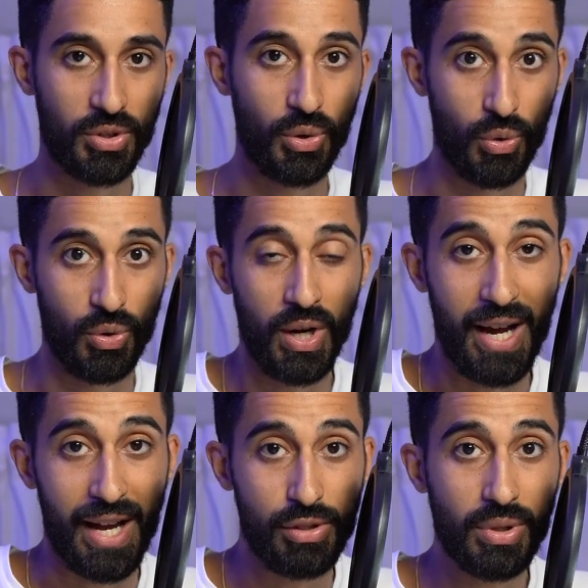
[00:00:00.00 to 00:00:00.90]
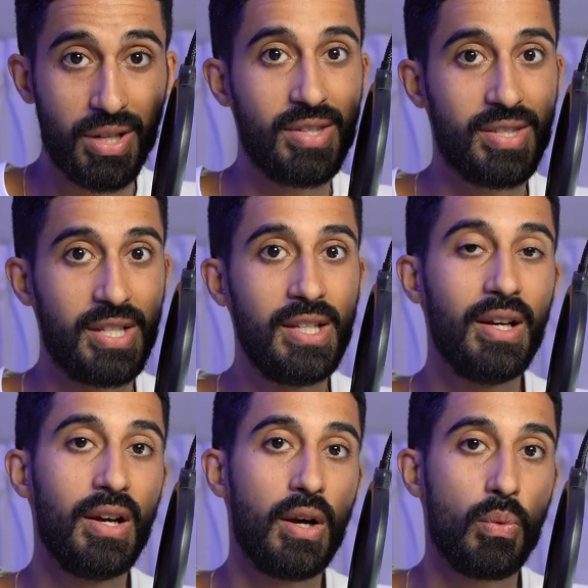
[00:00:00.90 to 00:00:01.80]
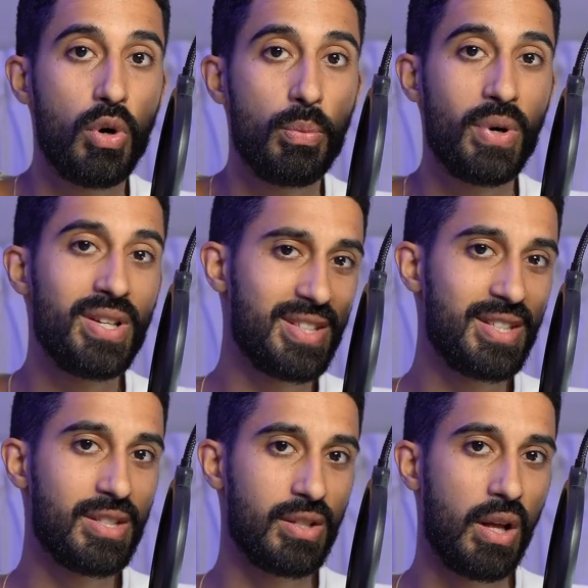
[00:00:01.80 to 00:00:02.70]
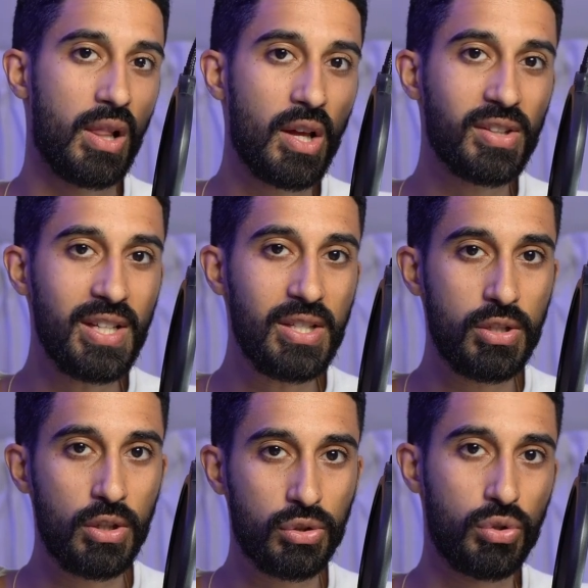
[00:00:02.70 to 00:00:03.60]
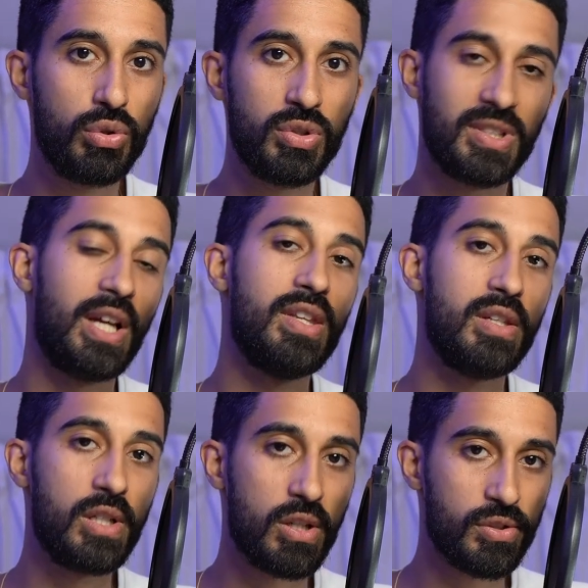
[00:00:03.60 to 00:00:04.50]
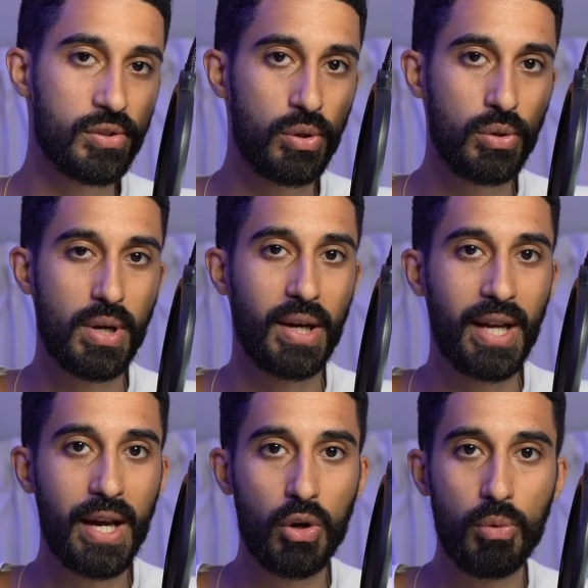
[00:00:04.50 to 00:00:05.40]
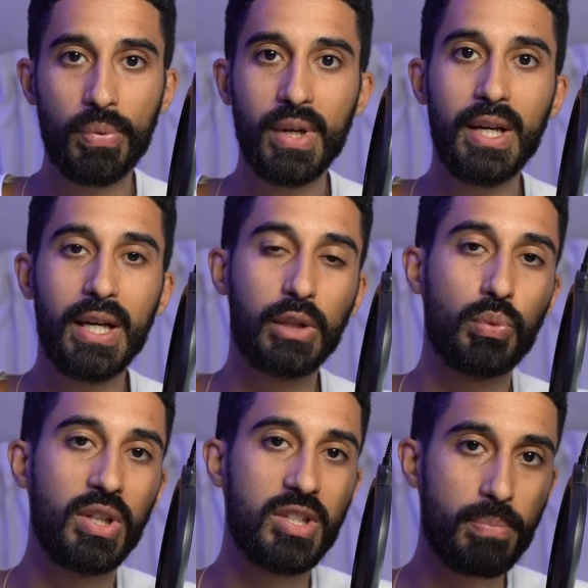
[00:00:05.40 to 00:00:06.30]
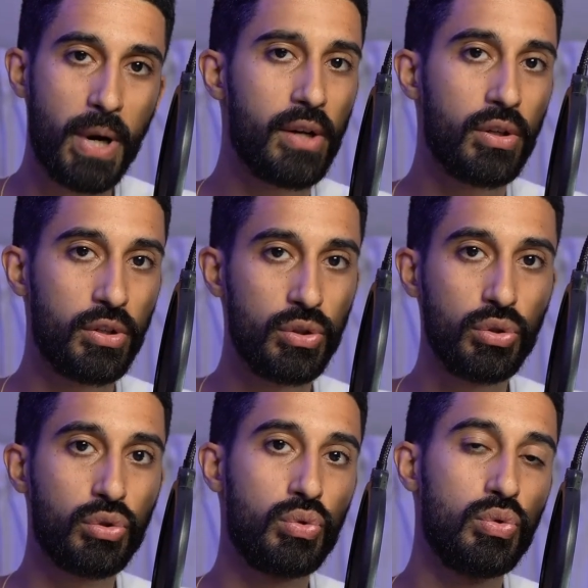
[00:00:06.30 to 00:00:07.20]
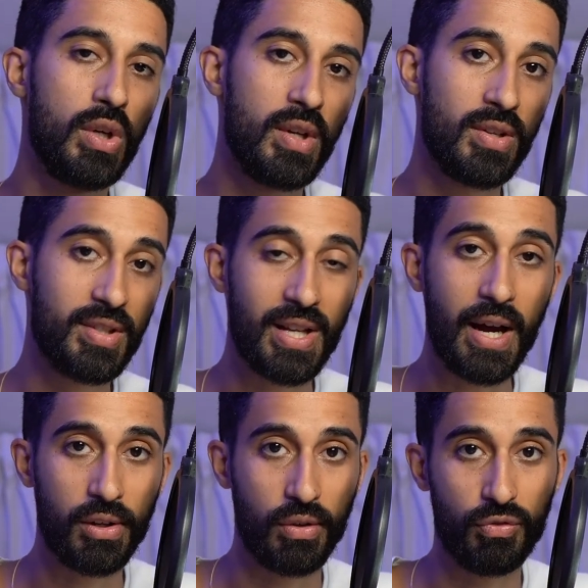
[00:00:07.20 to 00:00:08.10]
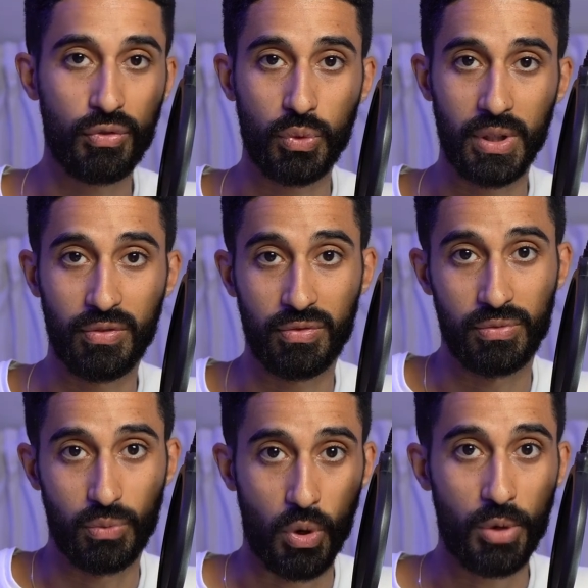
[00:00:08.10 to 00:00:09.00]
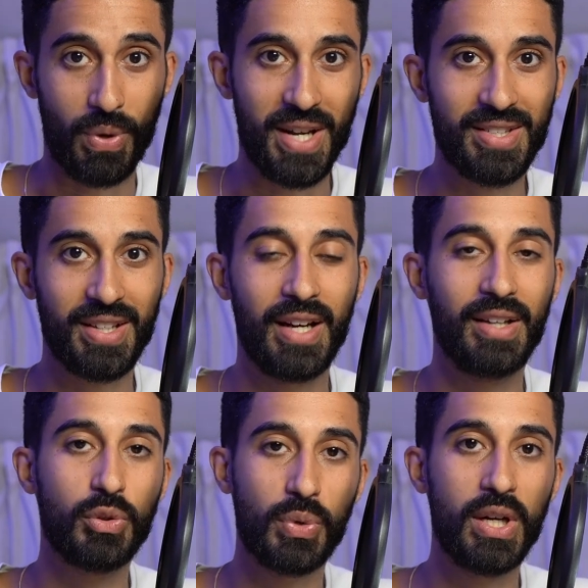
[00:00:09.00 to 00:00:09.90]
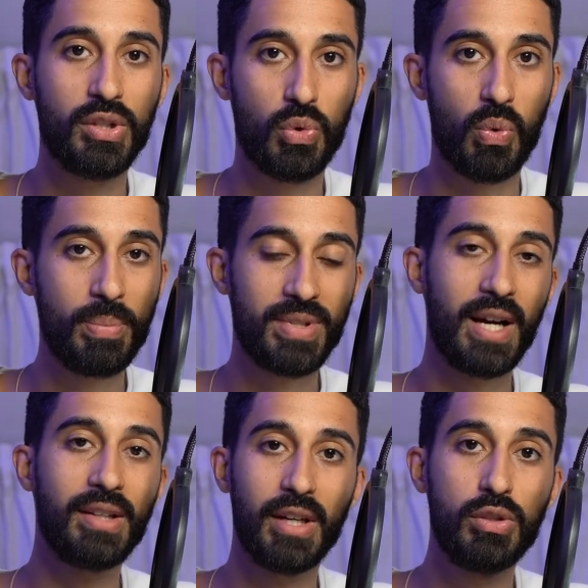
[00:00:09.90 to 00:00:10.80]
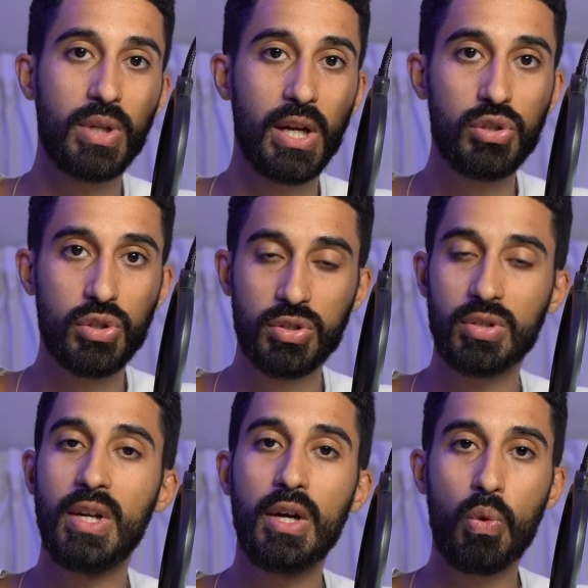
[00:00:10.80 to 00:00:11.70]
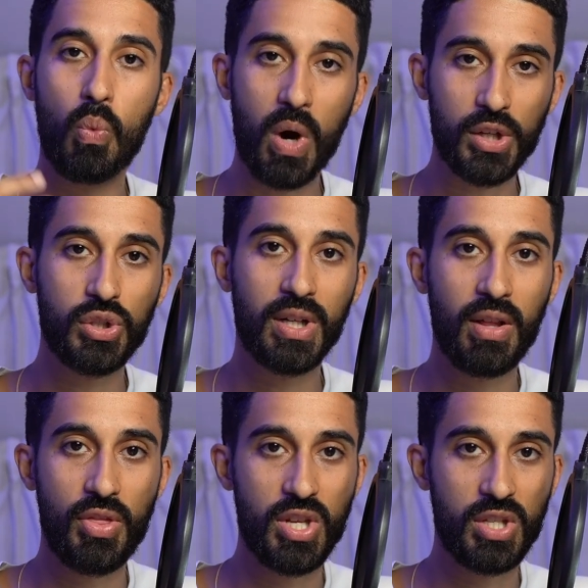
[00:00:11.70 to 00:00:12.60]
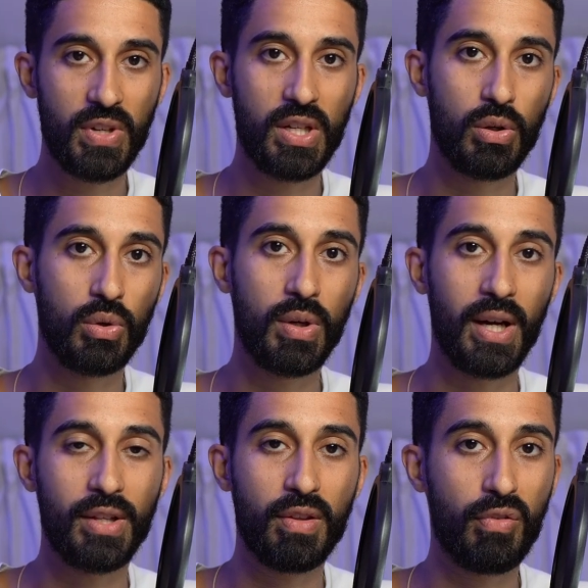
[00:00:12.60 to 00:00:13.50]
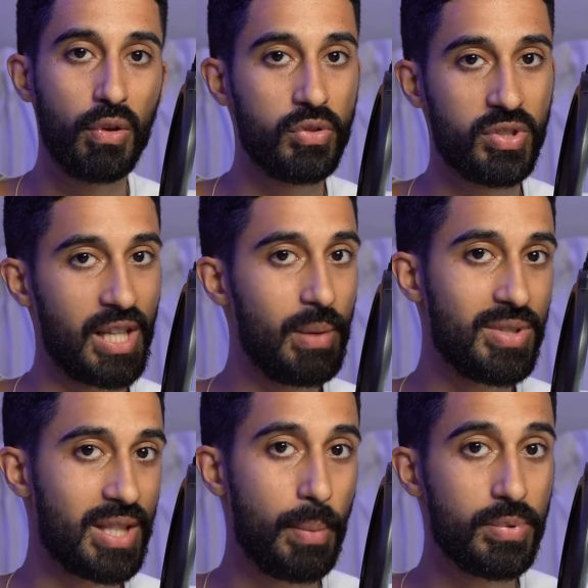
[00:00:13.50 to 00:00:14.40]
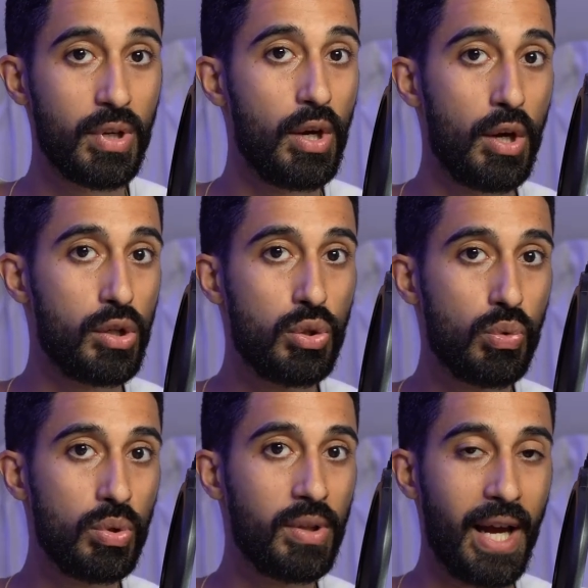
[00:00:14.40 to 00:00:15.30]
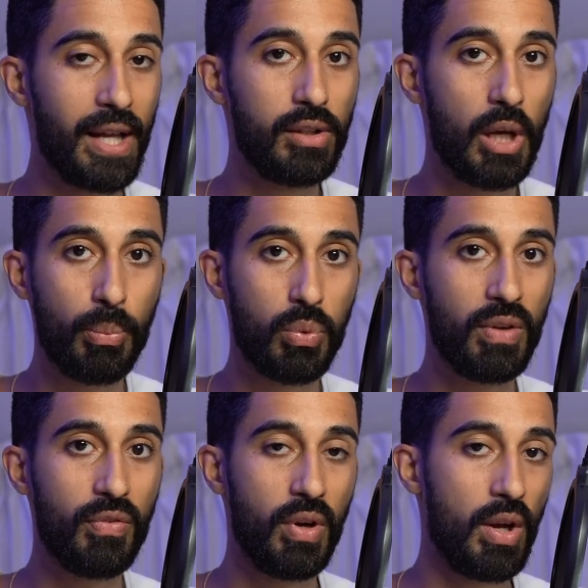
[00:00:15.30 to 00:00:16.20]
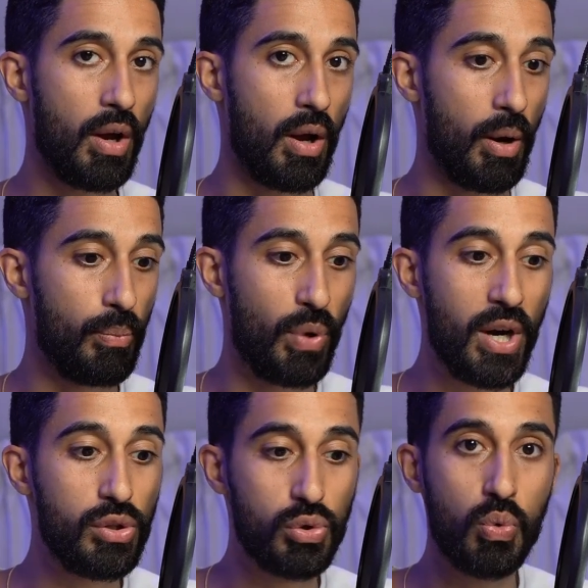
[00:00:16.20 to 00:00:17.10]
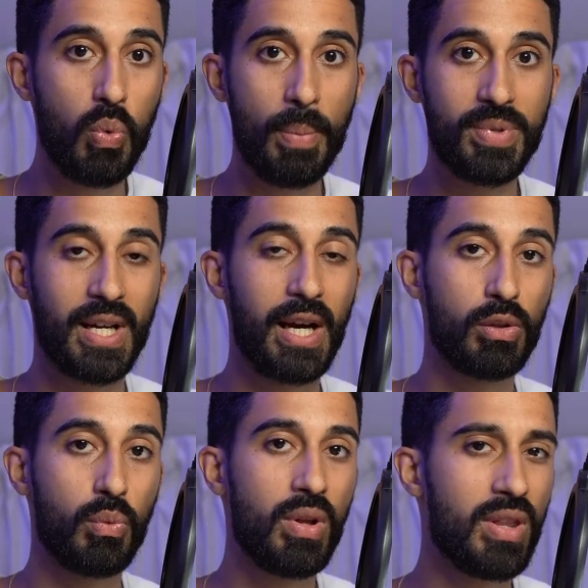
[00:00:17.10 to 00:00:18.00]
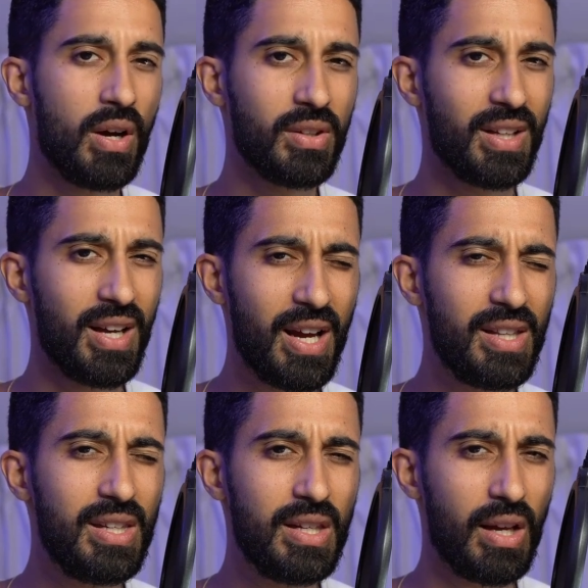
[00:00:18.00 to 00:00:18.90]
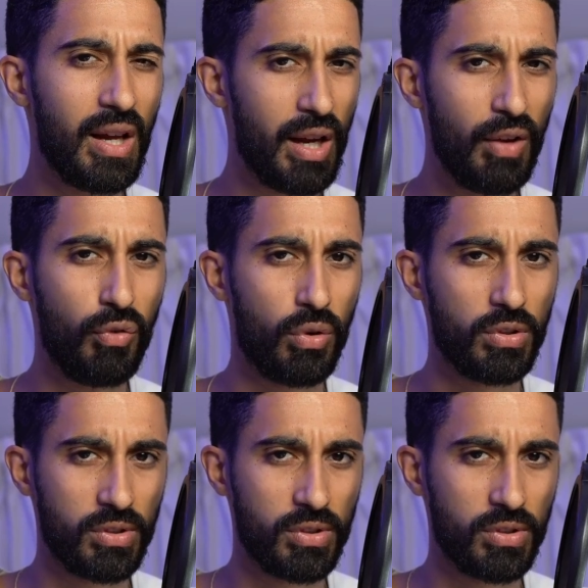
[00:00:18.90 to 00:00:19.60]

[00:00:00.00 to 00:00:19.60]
So as you can see, WordPress is a lot easier to use than years ago and I hope it will inspire you to start off with WordPress and create your website and you can just watch again this video and follow the same steps, you will end up with a brand new website without any effort.